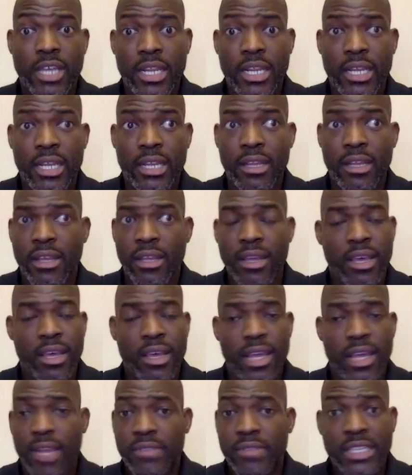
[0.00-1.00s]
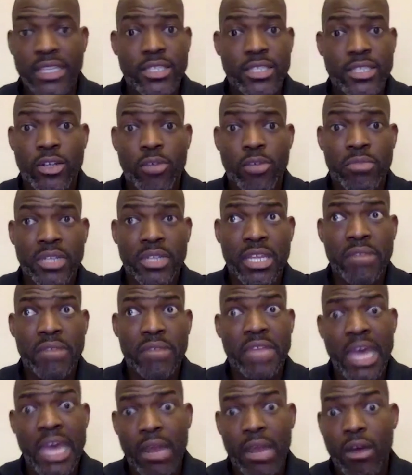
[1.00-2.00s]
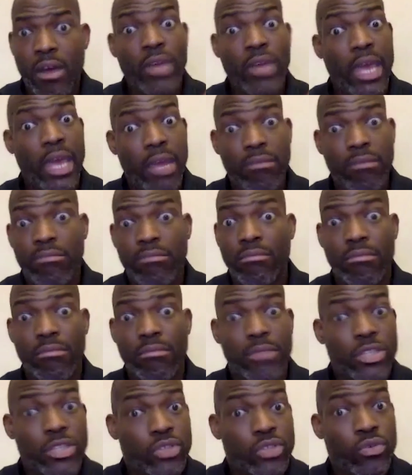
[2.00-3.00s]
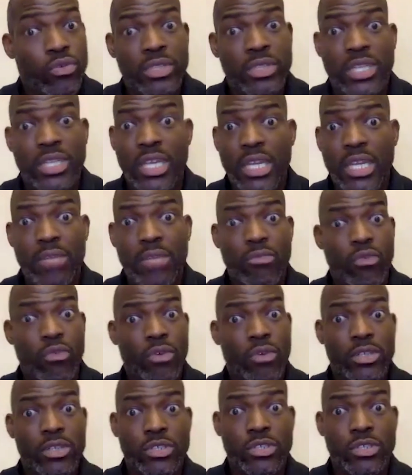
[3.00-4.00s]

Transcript: it. And if they still don't believe that, okay, it's your team or it's your